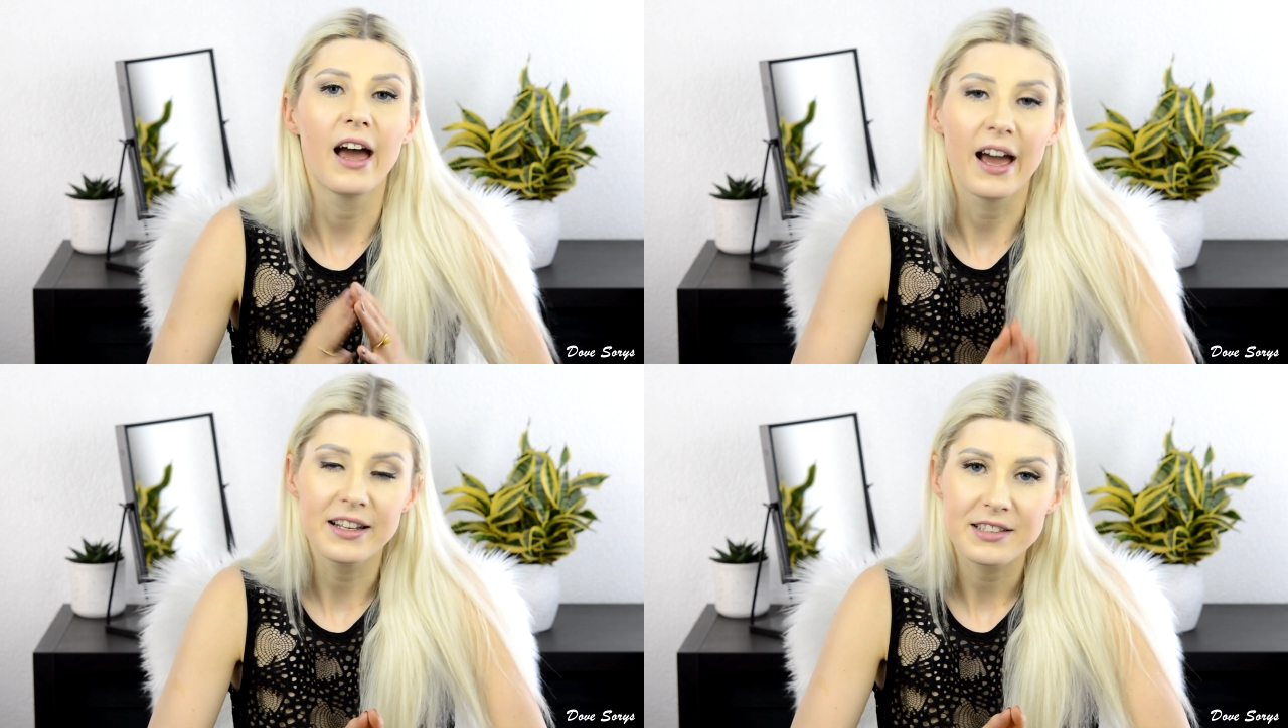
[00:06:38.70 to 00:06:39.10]

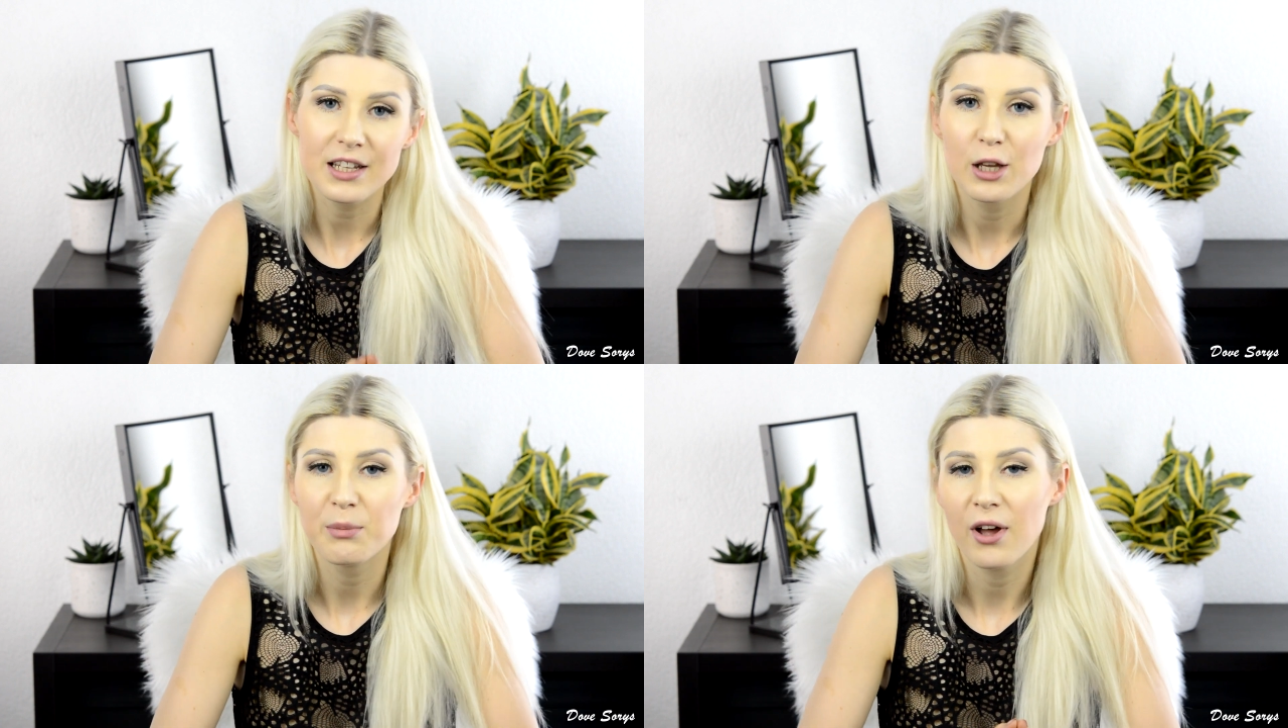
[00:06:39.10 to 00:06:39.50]

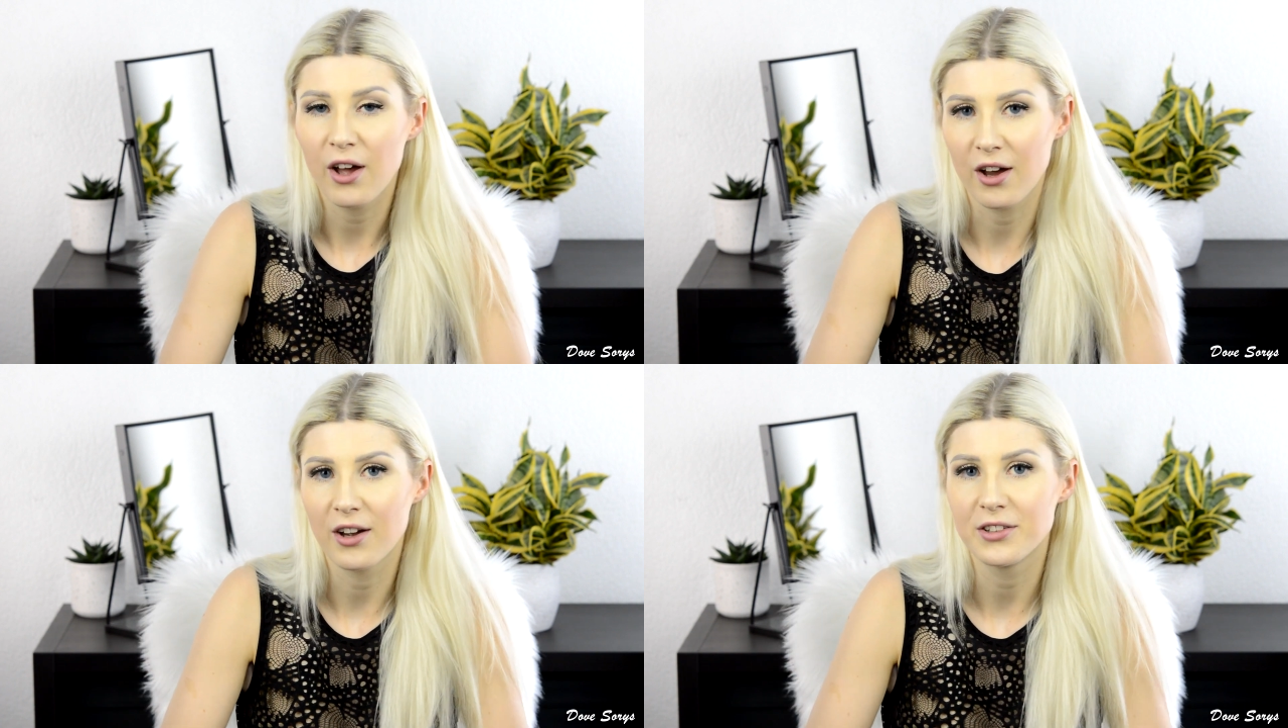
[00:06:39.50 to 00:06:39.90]
ask him
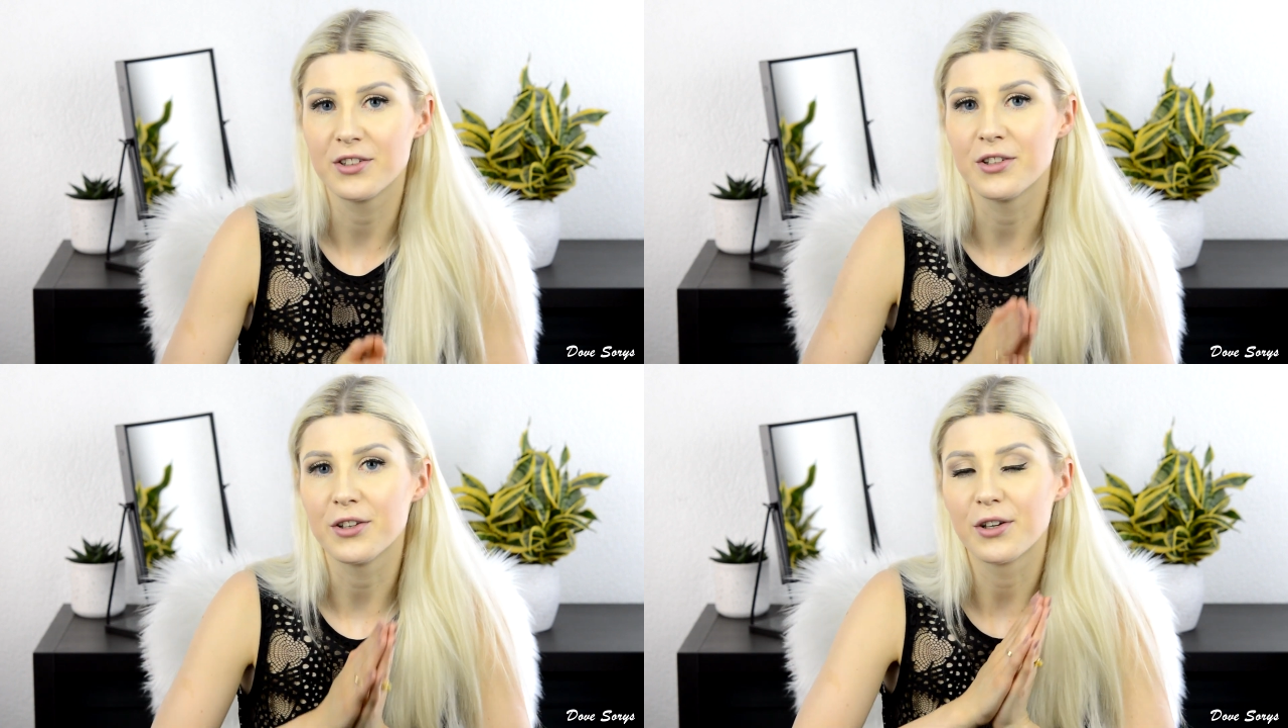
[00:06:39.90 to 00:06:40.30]
her
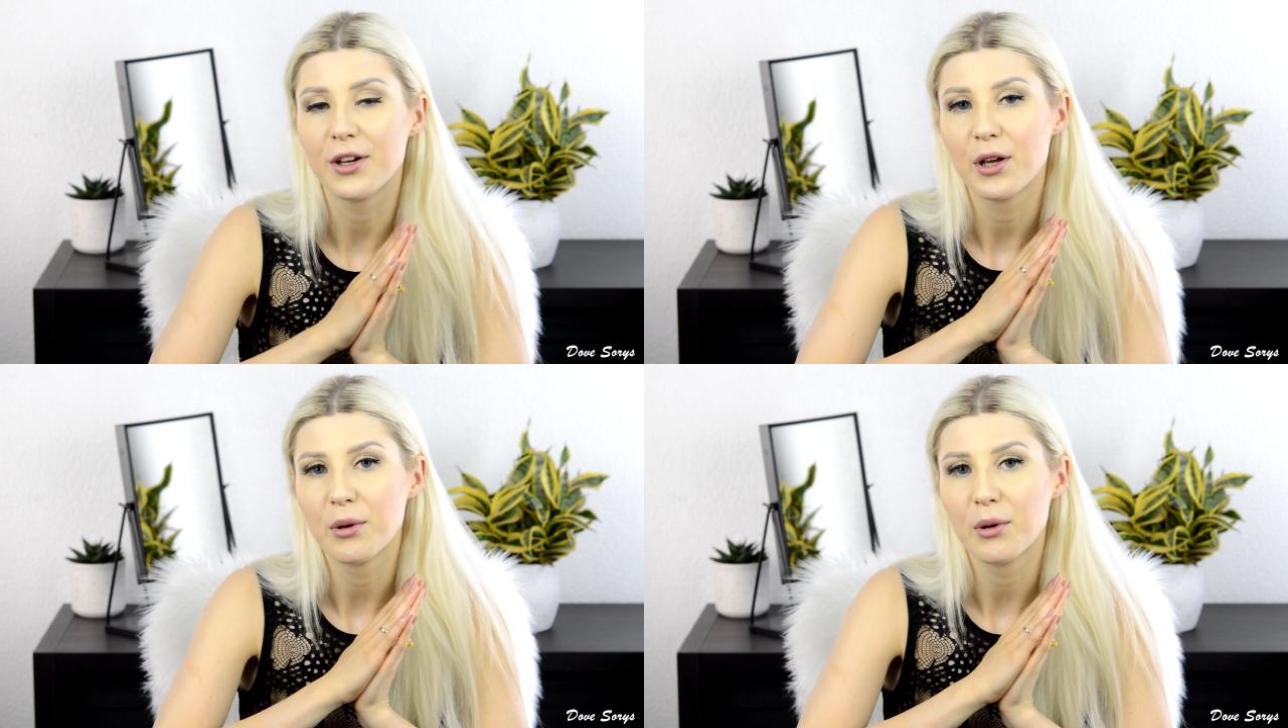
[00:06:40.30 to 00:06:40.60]
to